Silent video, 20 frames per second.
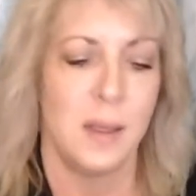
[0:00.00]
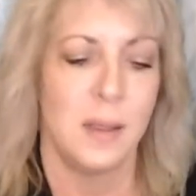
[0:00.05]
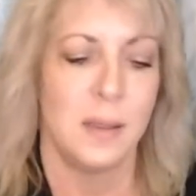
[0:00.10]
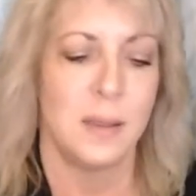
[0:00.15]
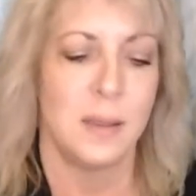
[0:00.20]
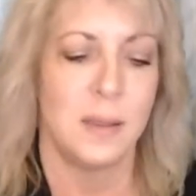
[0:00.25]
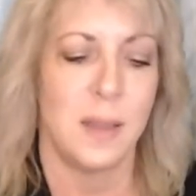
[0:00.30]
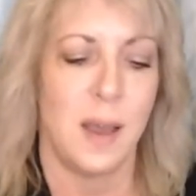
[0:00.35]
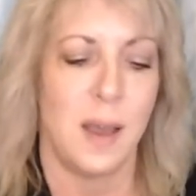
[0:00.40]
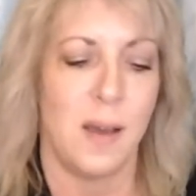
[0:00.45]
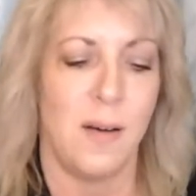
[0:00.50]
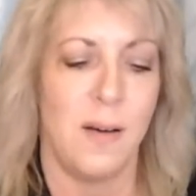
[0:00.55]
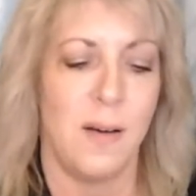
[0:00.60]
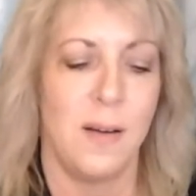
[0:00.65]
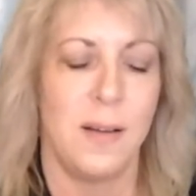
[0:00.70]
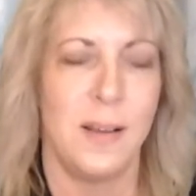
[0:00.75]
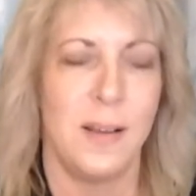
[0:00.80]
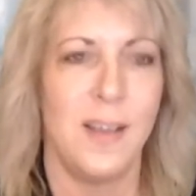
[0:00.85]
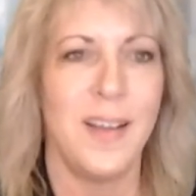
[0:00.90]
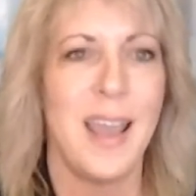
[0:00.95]
So
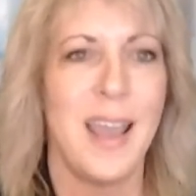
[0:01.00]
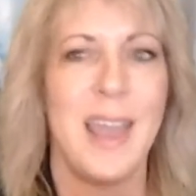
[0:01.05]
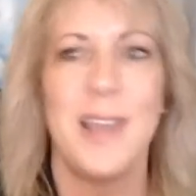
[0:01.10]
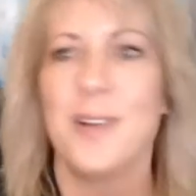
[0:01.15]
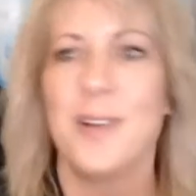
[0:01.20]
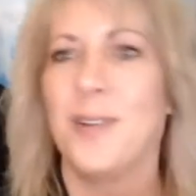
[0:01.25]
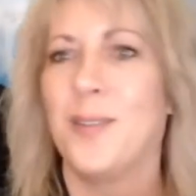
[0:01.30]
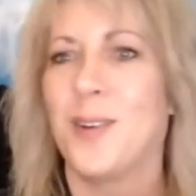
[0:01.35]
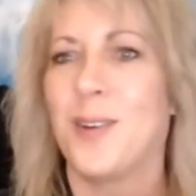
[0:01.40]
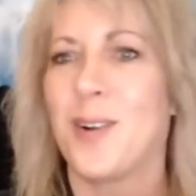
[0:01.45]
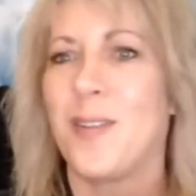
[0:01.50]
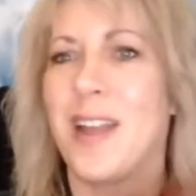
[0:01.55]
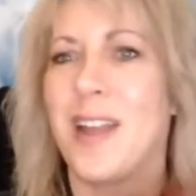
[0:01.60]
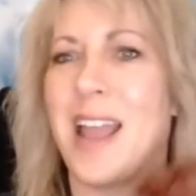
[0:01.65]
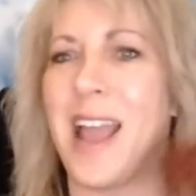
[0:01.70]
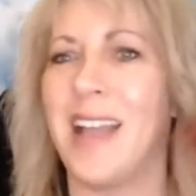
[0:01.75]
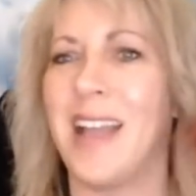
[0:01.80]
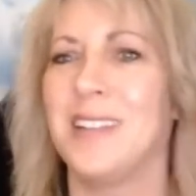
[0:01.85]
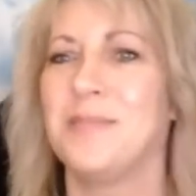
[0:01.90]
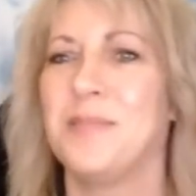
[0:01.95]
okay, where we
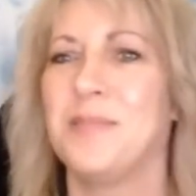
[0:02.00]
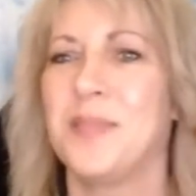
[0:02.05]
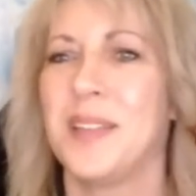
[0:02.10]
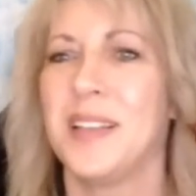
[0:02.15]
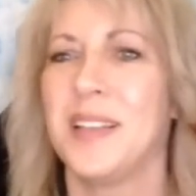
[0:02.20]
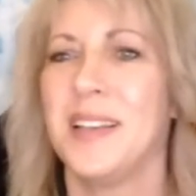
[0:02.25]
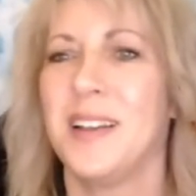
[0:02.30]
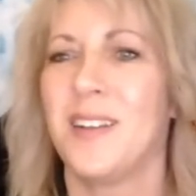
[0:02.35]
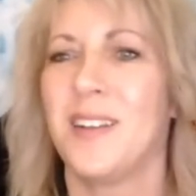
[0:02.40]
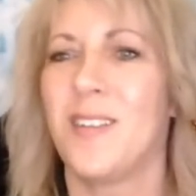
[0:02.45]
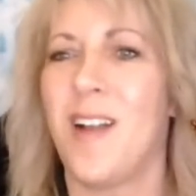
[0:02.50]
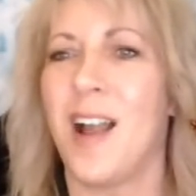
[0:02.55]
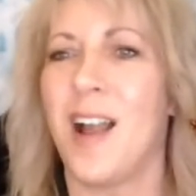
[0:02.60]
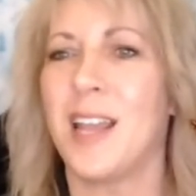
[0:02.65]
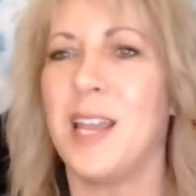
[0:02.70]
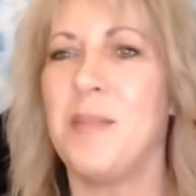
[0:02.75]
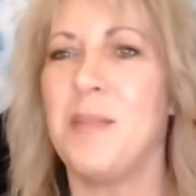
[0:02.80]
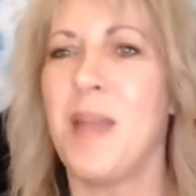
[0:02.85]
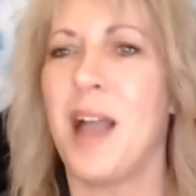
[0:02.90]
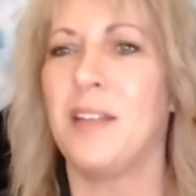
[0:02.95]
at?
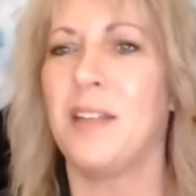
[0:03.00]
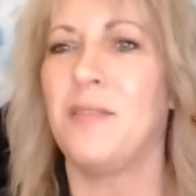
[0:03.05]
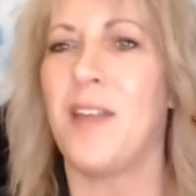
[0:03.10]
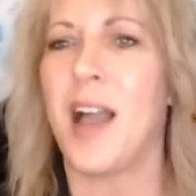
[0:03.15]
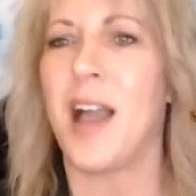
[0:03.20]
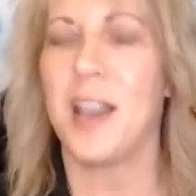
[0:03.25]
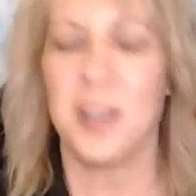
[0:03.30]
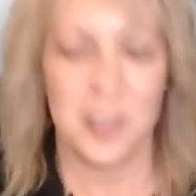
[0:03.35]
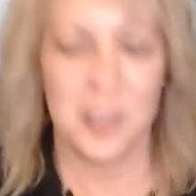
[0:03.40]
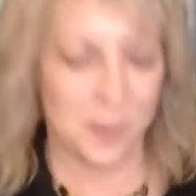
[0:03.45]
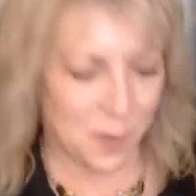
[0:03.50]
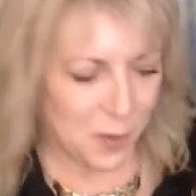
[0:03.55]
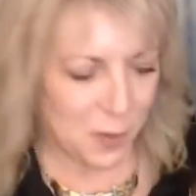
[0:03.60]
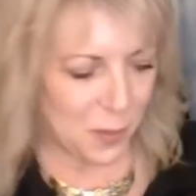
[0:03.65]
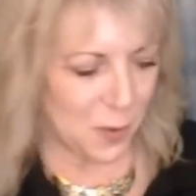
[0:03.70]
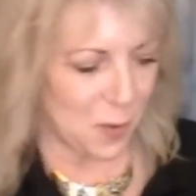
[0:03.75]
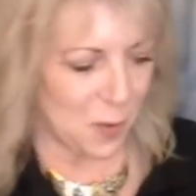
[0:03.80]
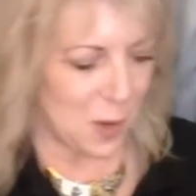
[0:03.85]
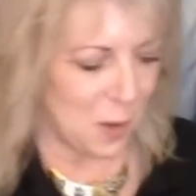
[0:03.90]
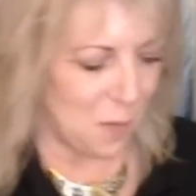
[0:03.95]
Rocky Mountain values for
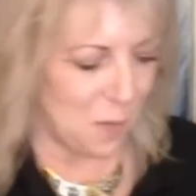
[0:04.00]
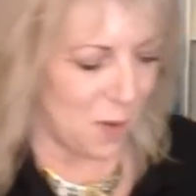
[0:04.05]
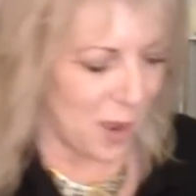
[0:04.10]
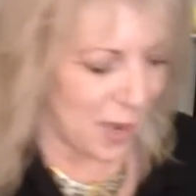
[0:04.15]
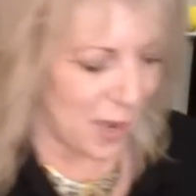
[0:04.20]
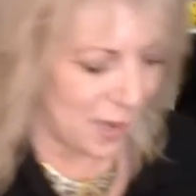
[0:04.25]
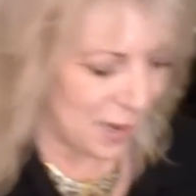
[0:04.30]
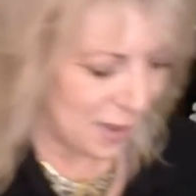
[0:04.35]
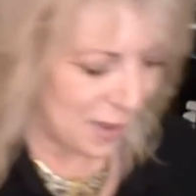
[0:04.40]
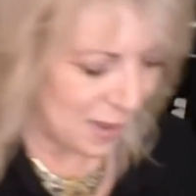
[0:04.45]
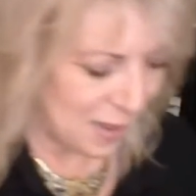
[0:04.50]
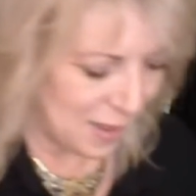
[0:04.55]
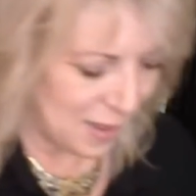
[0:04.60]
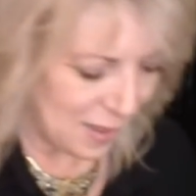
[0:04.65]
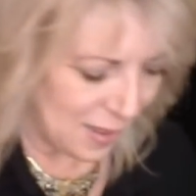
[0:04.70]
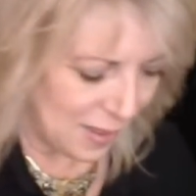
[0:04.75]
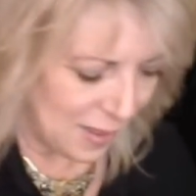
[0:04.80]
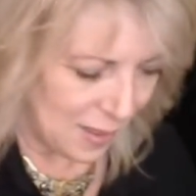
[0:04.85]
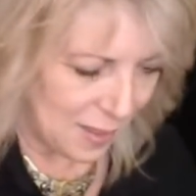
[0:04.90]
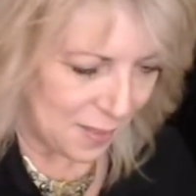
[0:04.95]
31.
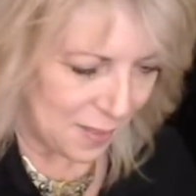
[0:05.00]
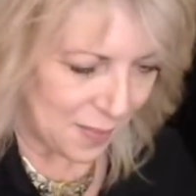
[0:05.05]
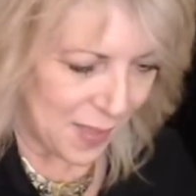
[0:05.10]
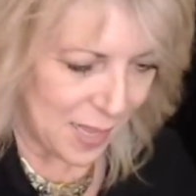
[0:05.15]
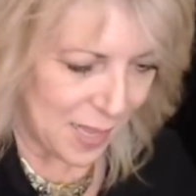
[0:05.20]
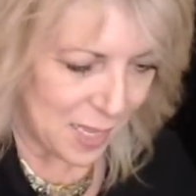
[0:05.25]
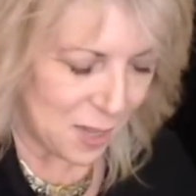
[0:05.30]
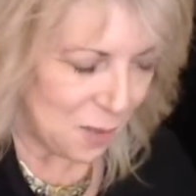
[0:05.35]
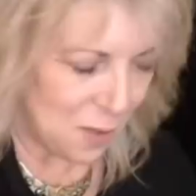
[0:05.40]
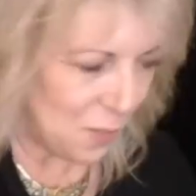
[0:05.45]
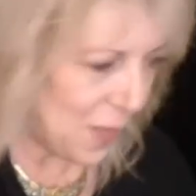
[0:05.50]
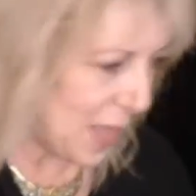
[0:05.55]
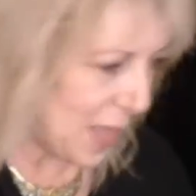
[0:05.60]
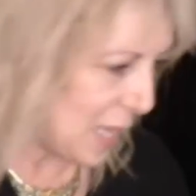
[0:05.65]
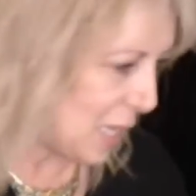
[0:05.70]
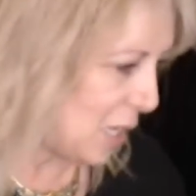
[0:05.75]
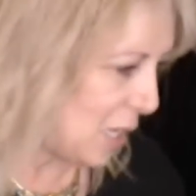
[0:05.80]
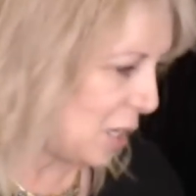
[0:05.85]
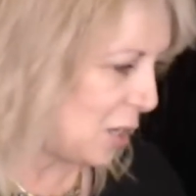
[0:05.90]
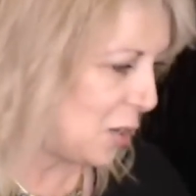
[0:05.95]
Thank you,
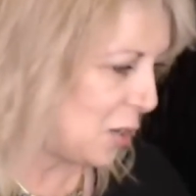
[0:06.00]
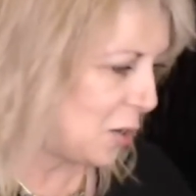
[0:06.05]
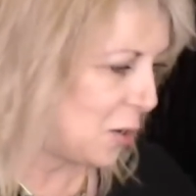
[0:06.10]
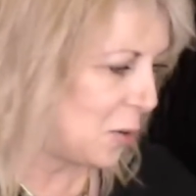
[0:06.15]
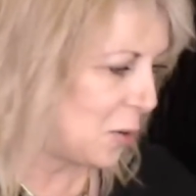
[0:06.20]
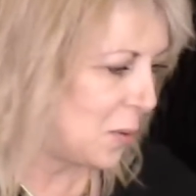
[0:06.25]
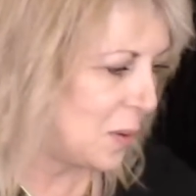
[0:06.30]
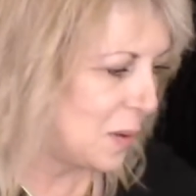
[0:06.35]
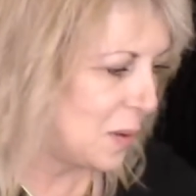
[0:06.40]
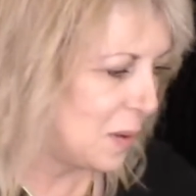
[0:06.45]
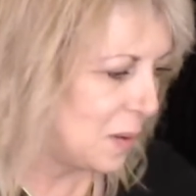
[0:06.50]
thank you.